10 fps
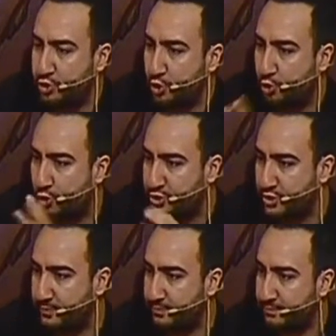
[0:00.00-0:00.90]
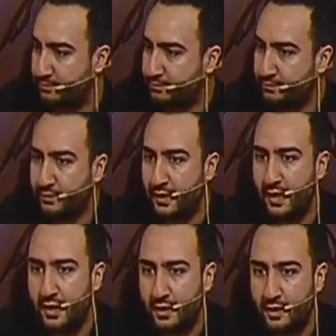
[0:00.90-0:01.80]
to court.
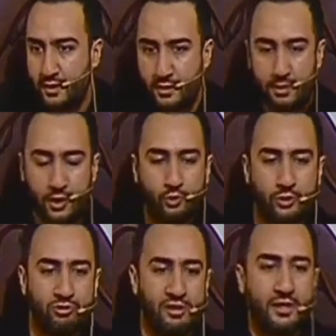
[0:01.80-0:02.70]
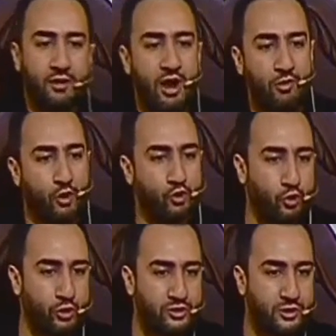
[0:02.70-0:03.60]
Bahlul running around the
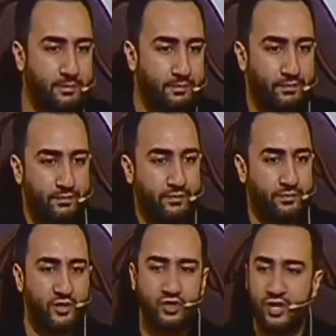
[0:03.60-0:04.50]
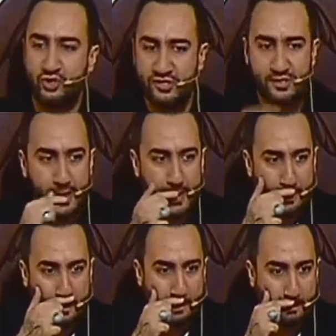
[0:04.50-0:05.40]
court, the judge is there.
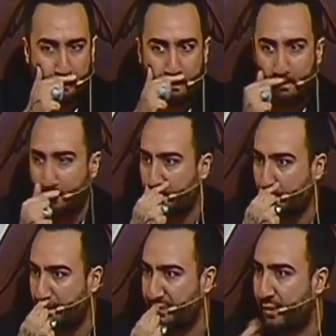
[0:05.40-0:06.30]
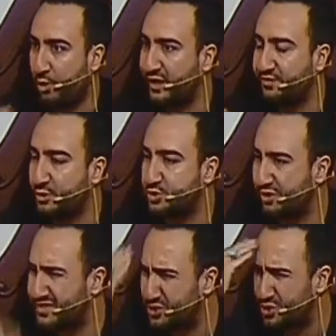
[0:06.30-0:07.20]
Abu Hanifa, what's
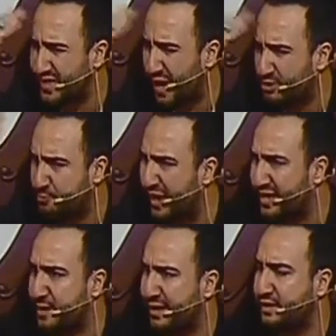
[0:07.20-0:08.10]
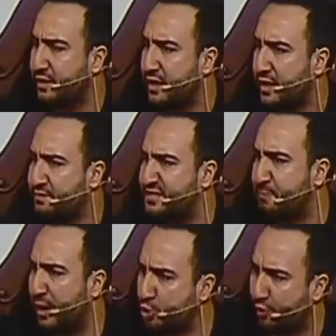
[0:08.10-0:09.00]
wrong? He said, do you see how much pain I'm in? This
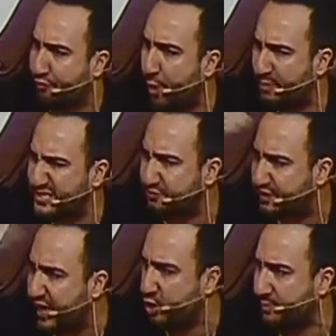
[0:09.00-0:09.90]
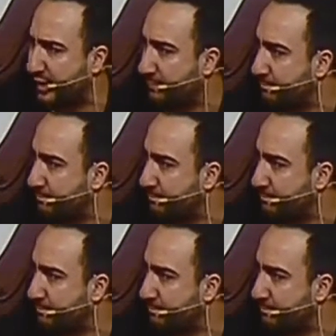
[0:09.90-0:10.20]
Bahlul threw a piece of clay on me.